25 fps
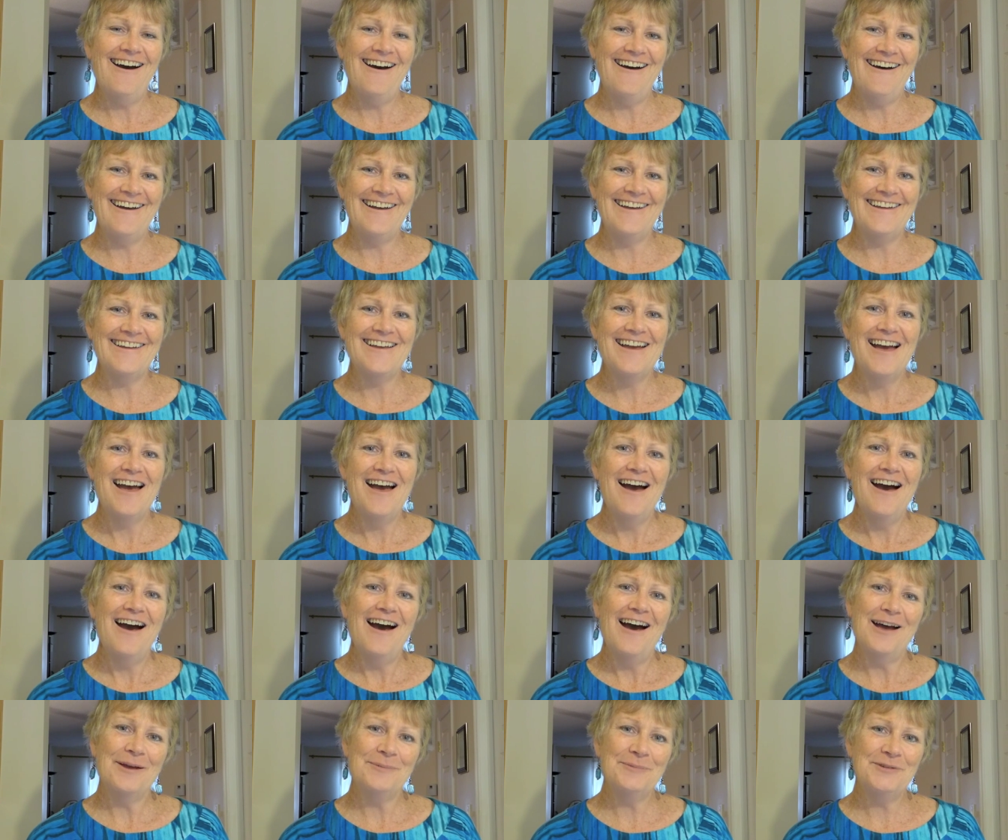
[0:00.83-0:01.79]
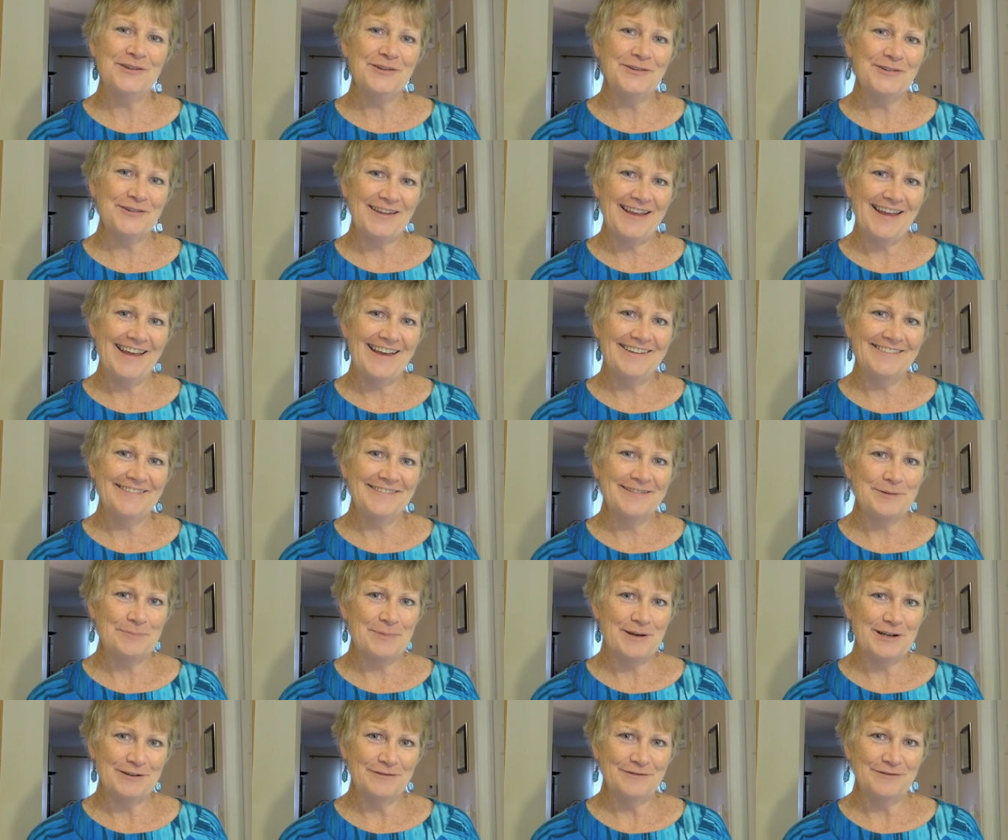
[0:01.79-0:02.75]
Hi, I'm Suzanne, the
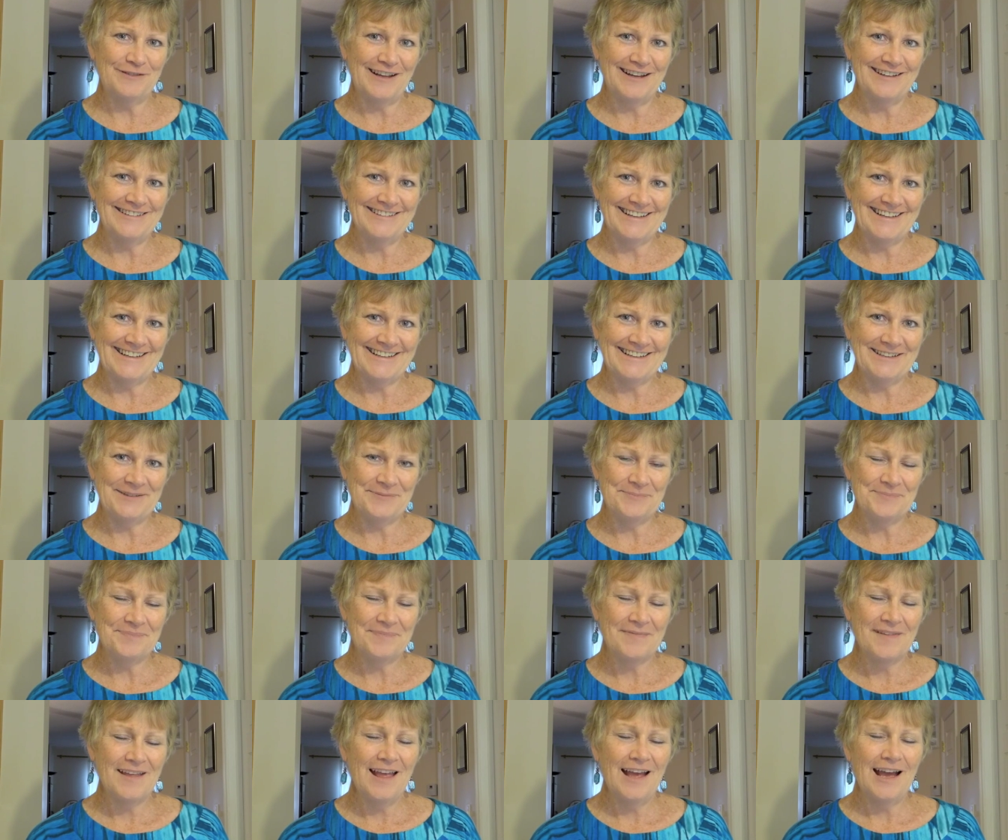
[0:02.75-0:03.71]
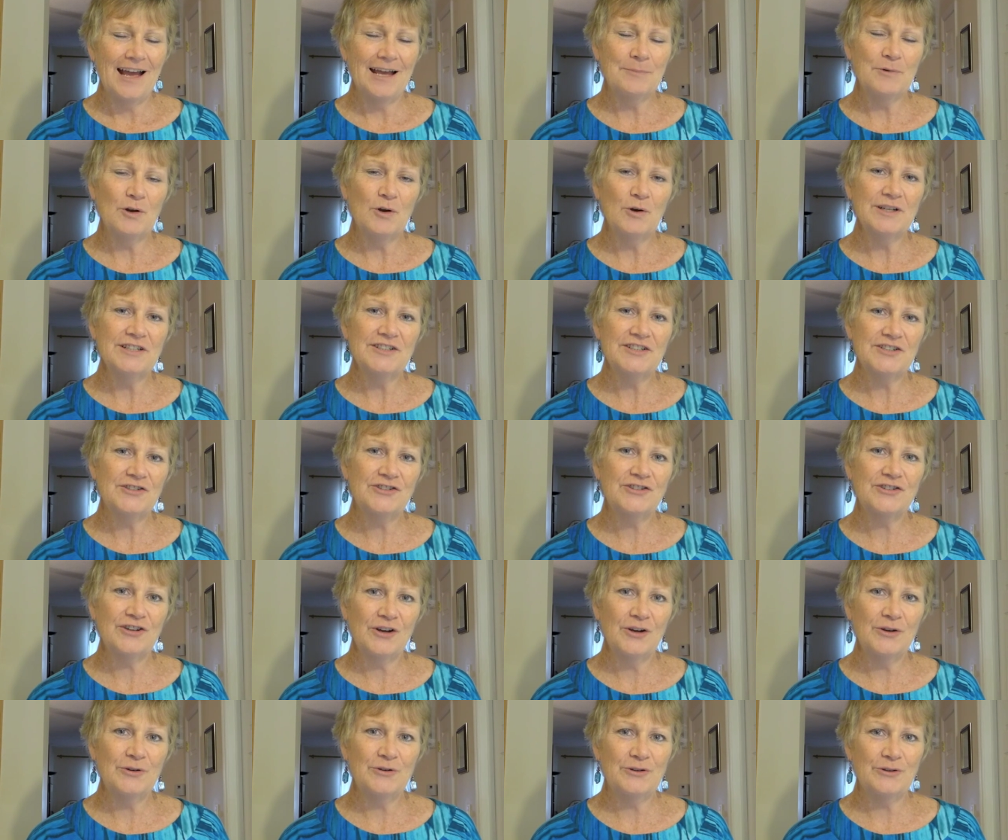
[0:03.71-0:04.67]
Butterfly Lady. I'm going to
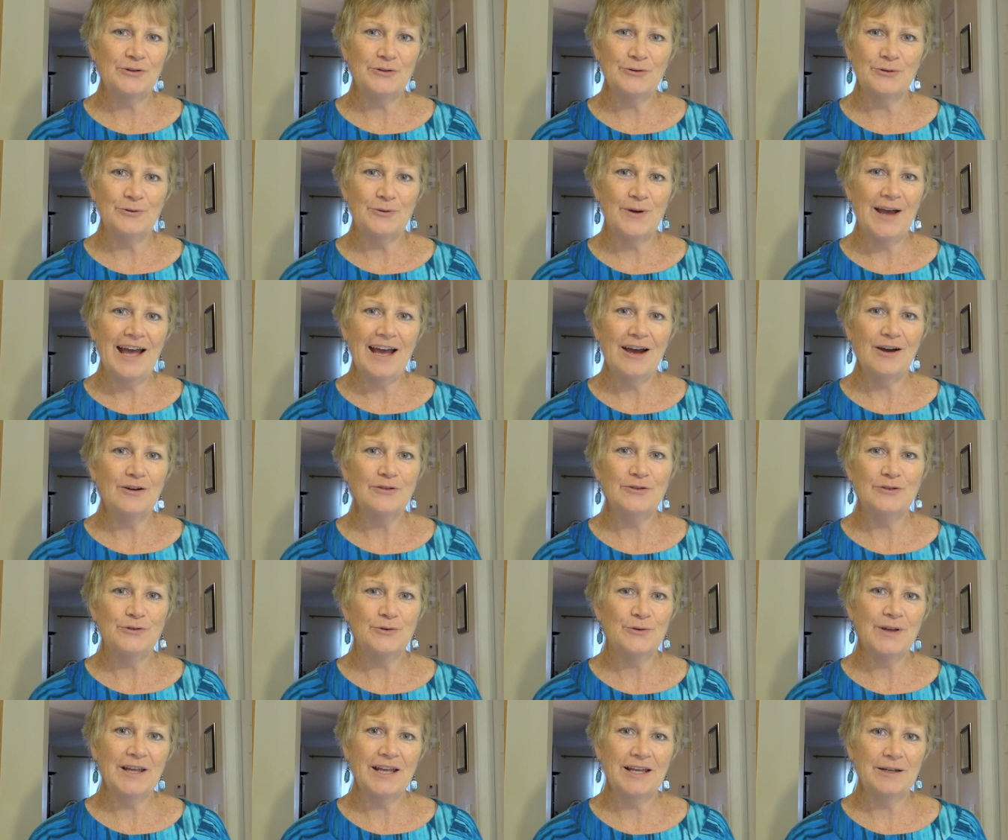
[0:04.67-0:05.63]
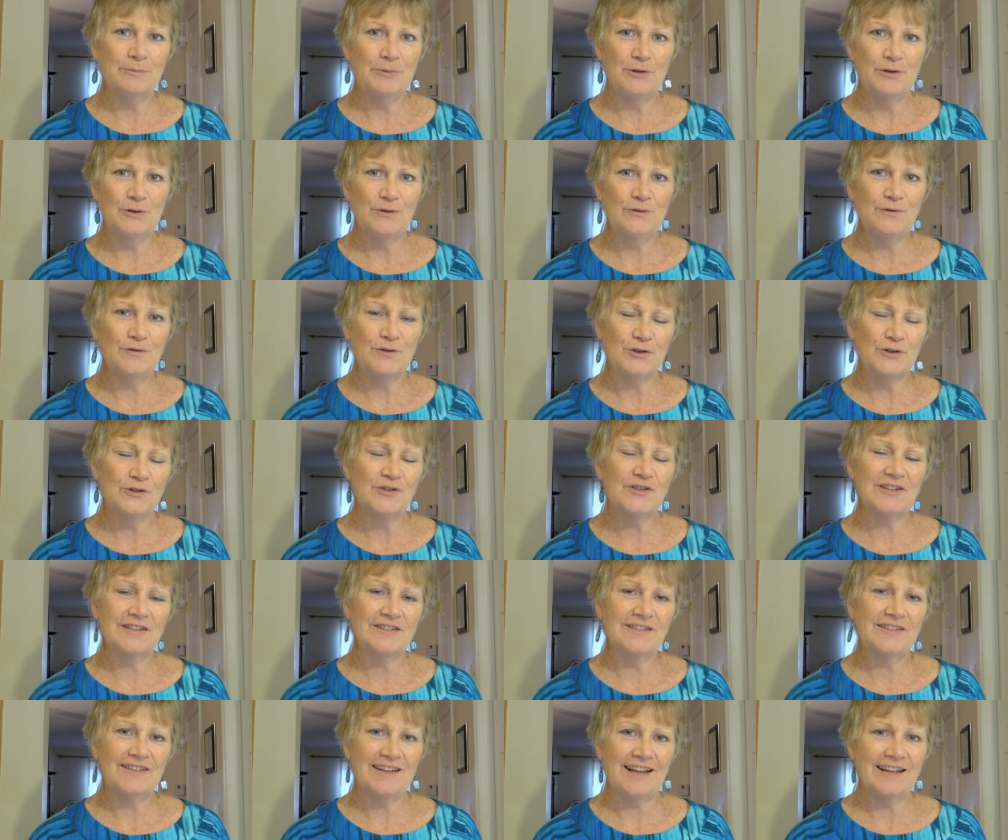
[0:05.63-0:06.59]
show you how you can move first
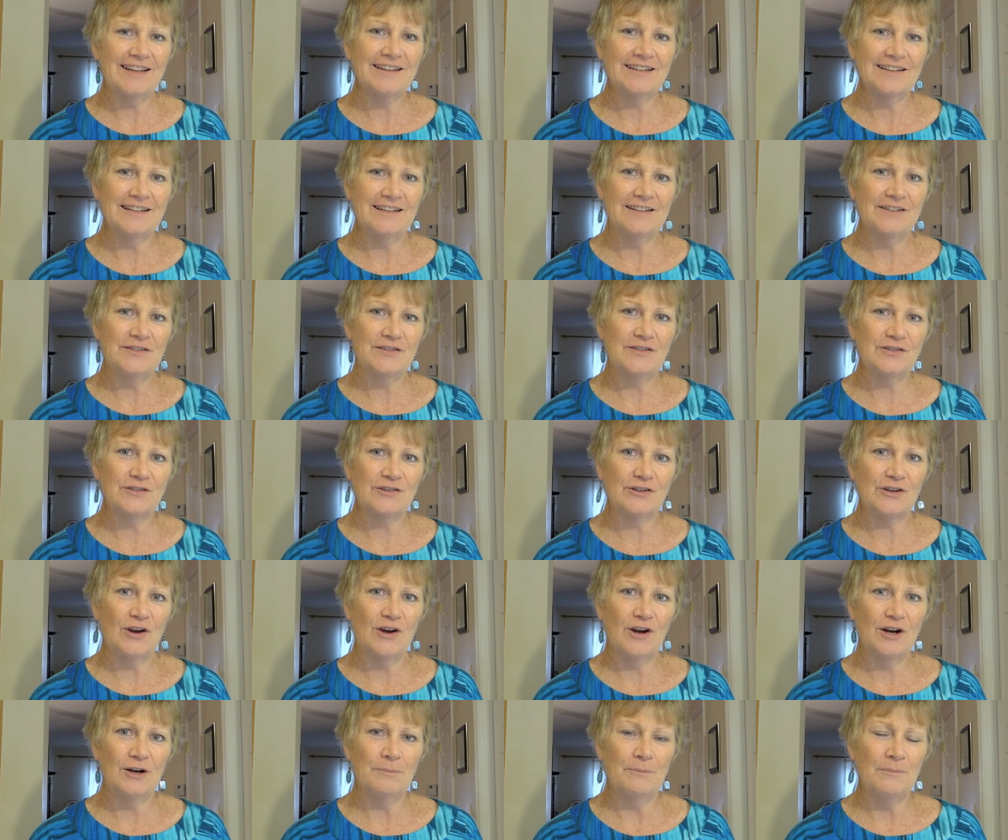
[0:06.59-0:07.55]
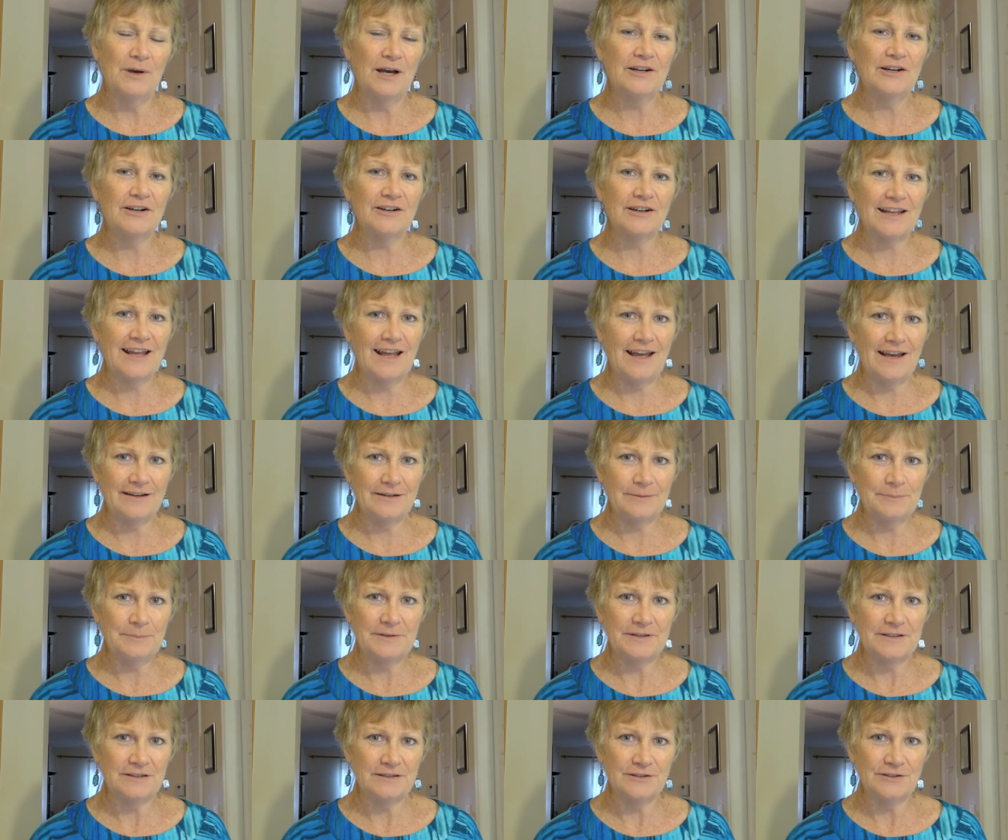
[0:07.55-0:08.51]
and second instar monarch
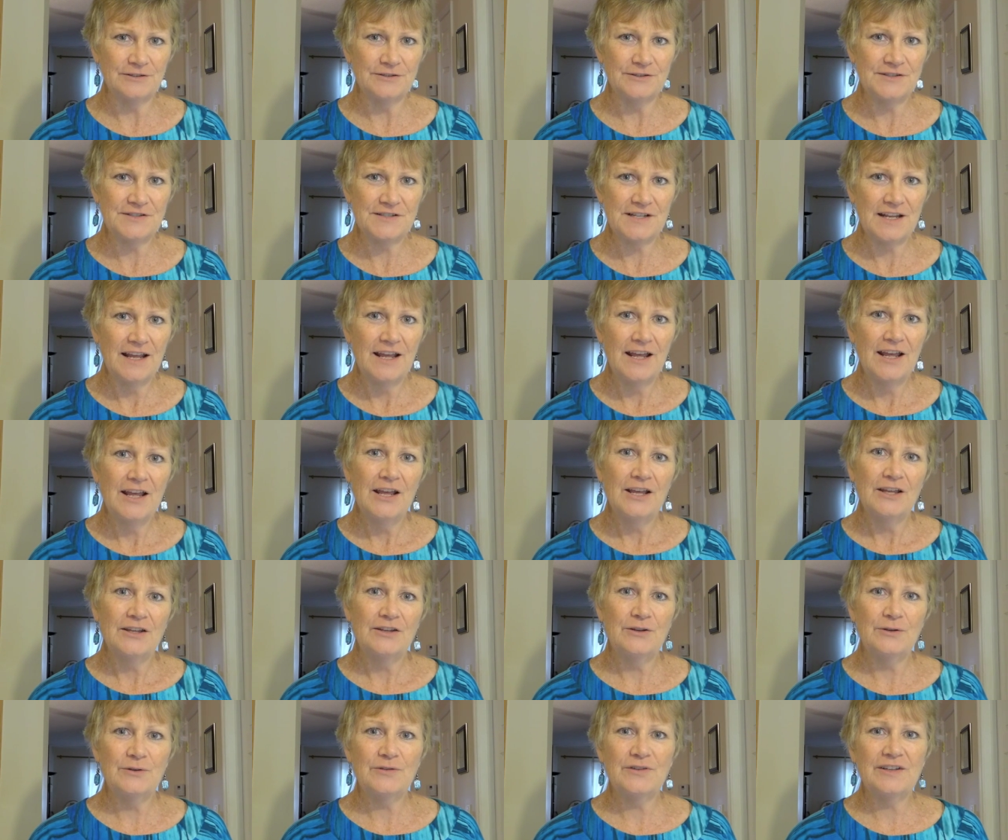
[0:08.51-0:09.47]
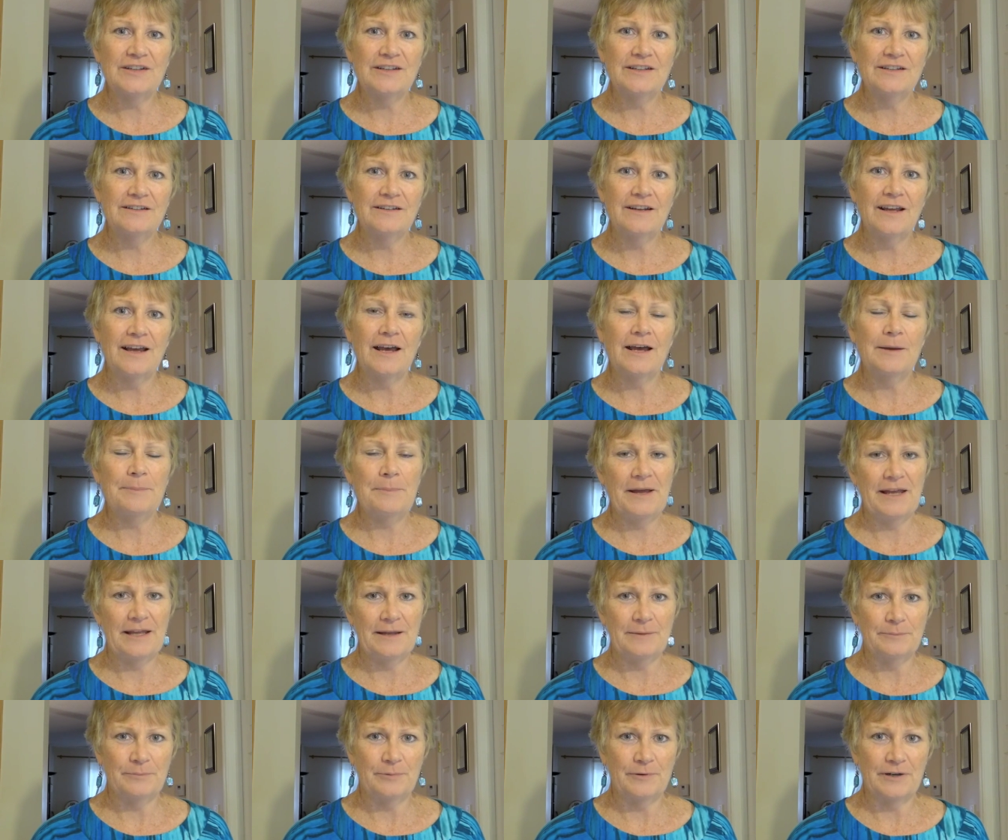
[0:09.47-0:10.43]
caterpillars using a
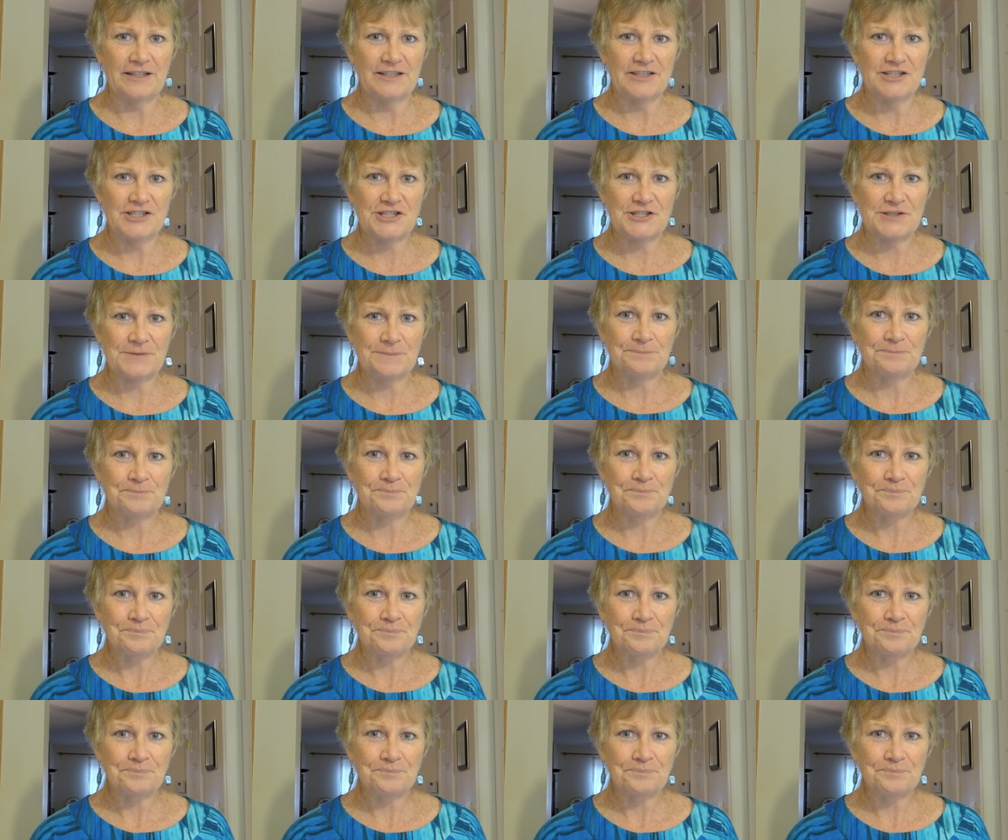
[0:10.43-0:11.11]
paintbrush.